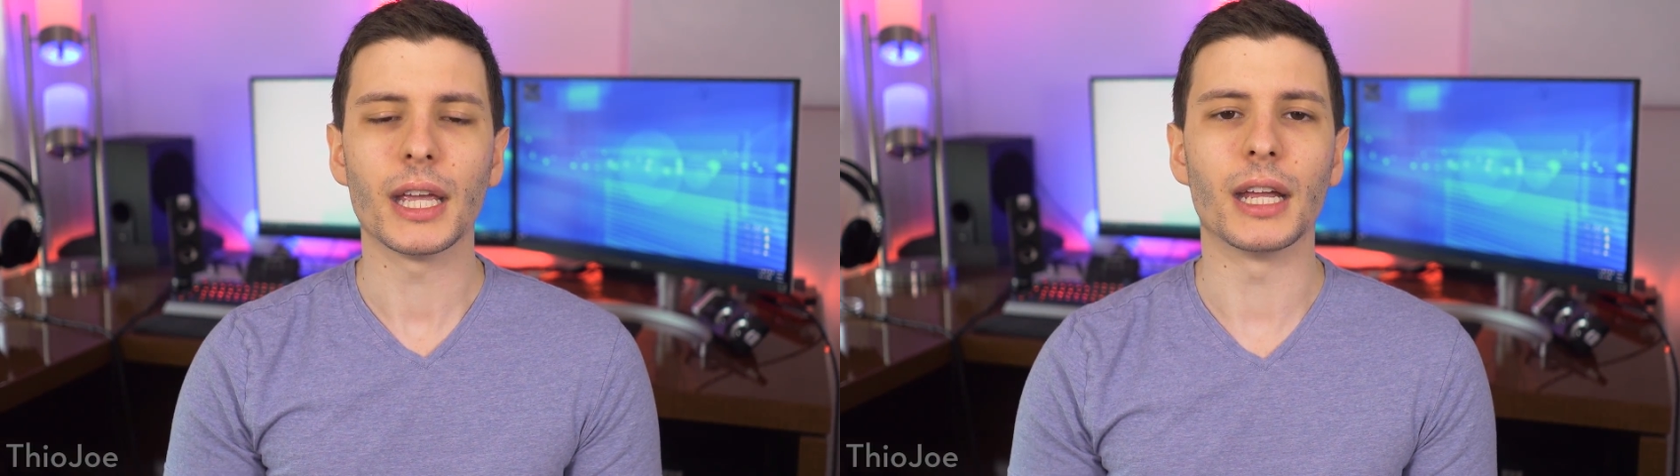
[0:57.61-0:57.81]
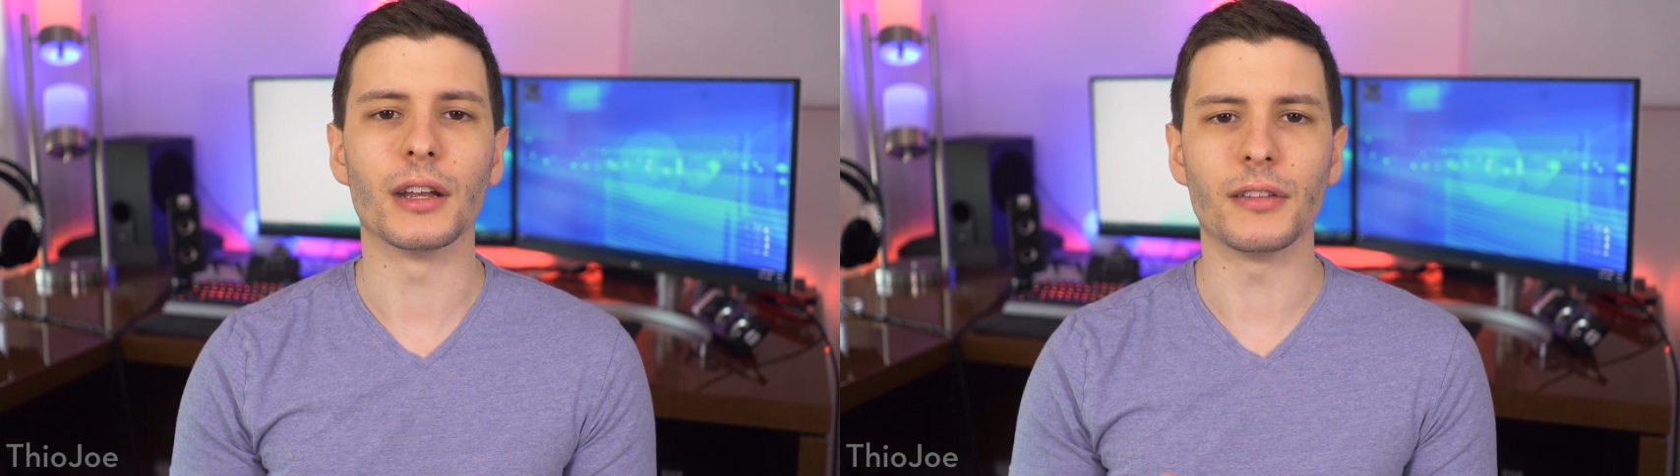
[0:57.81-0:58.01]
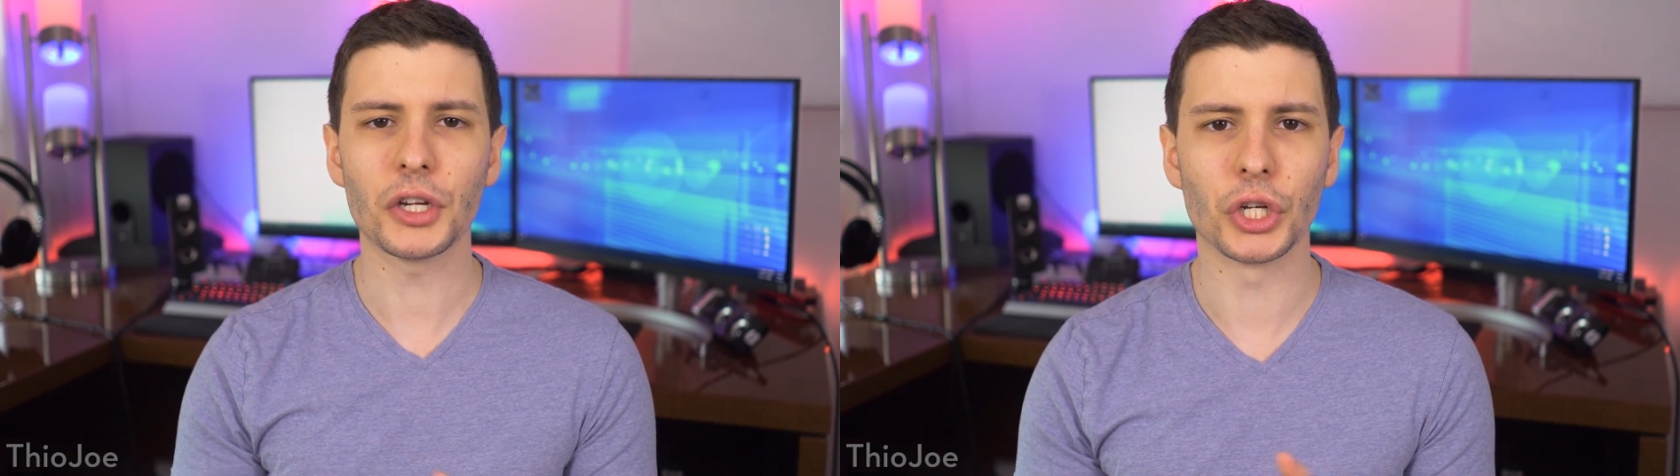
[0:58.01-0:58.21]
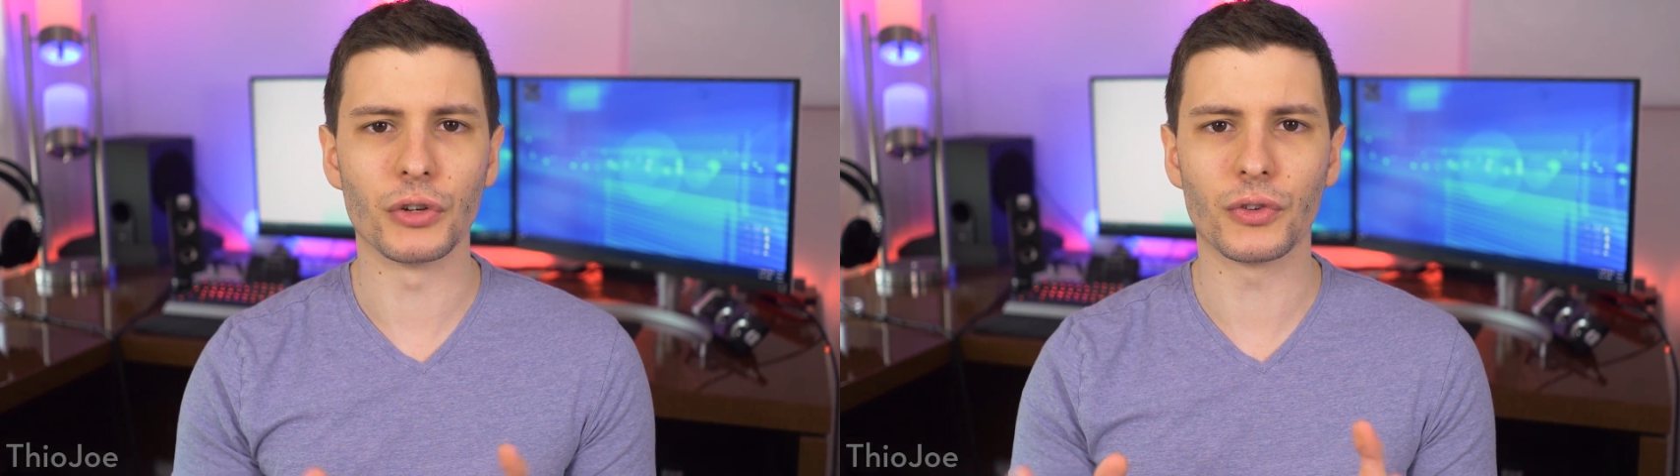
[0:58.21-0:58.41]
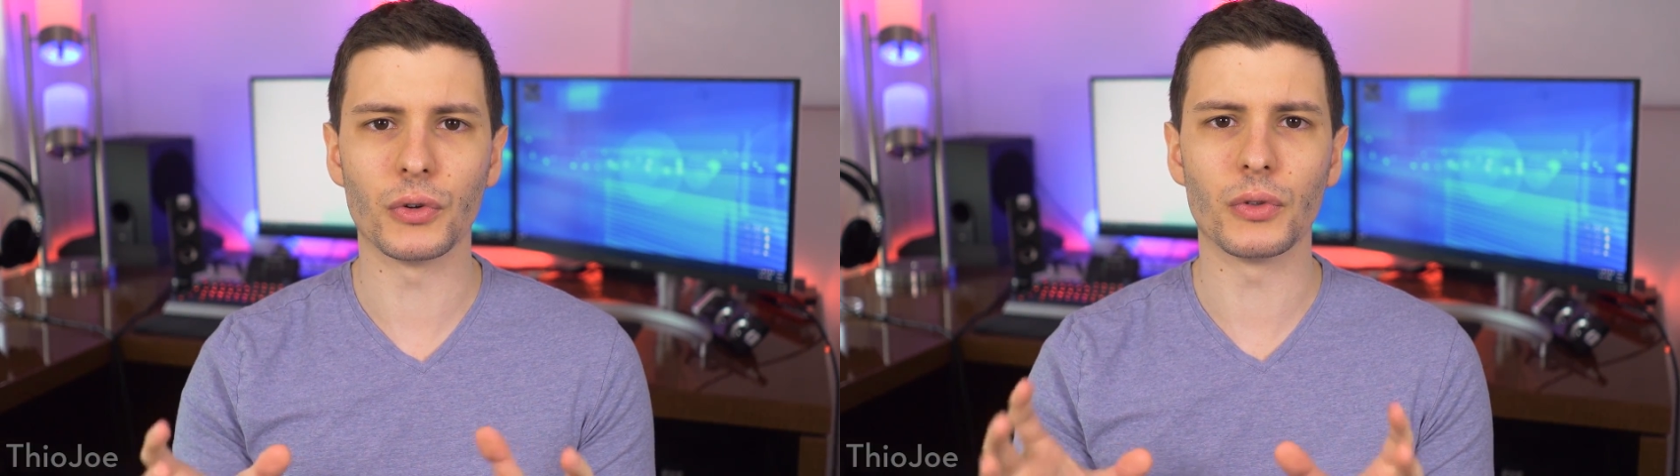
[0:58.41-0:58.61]
in
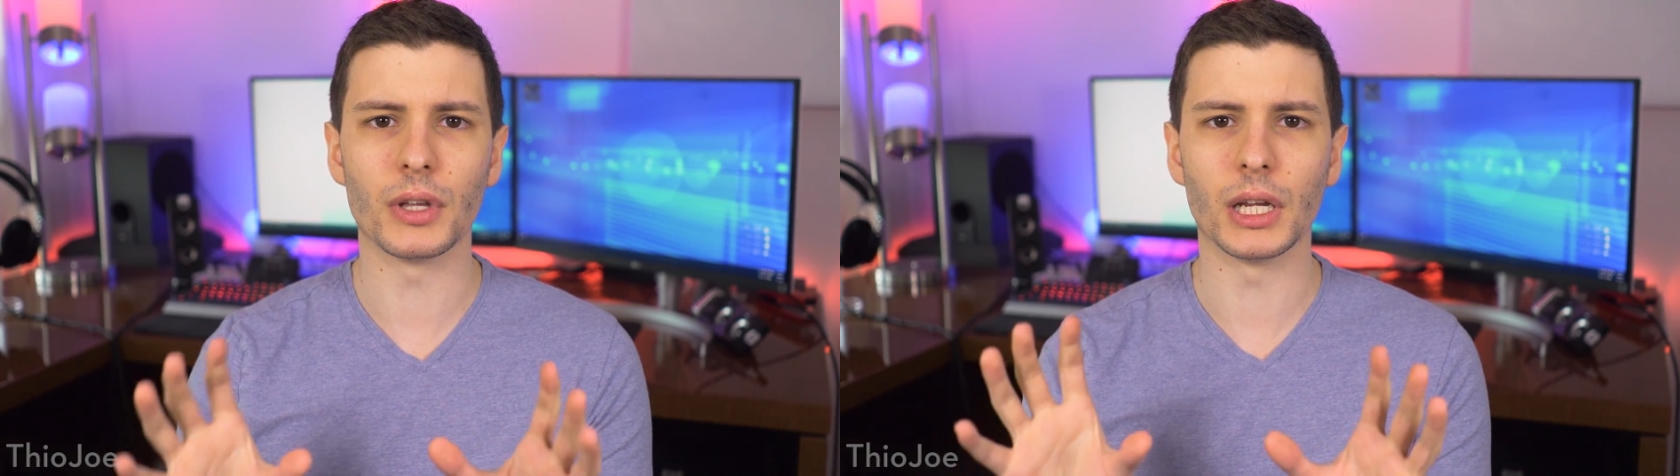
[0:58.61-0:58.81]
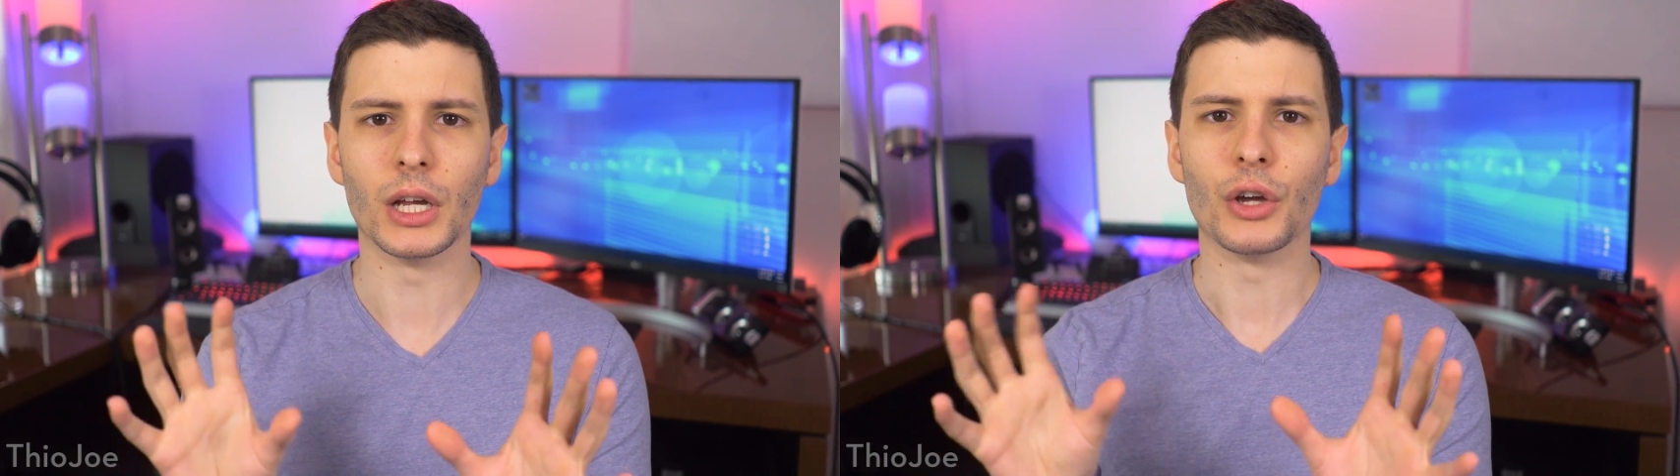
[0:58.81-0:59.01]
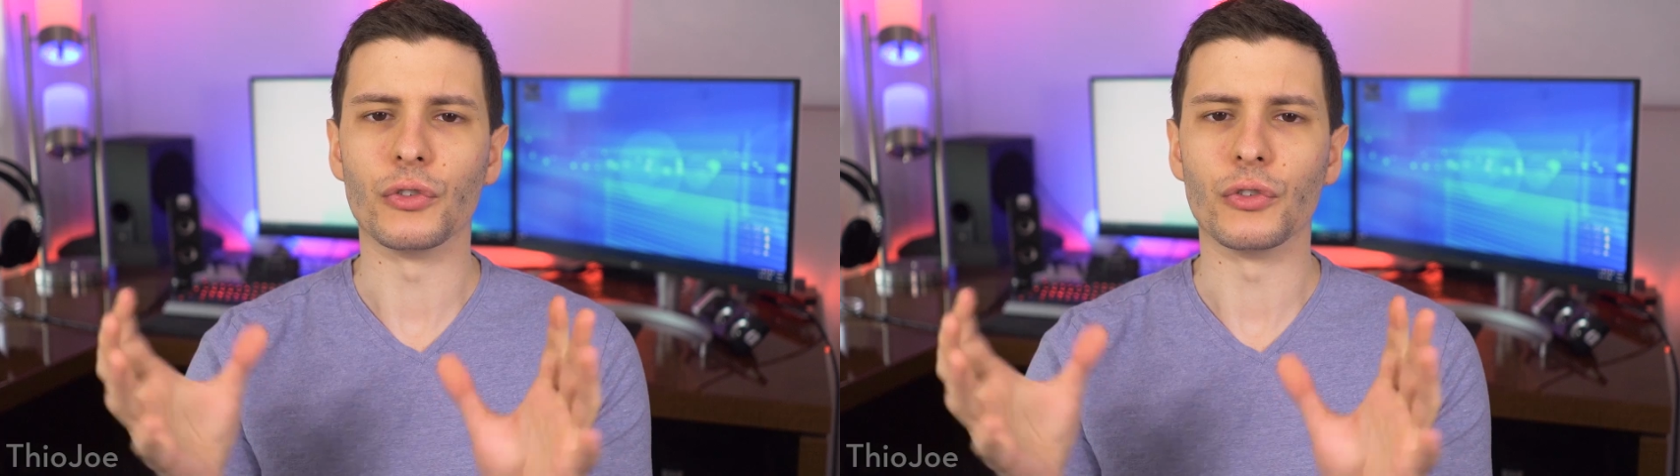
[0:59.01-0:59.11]
addition to the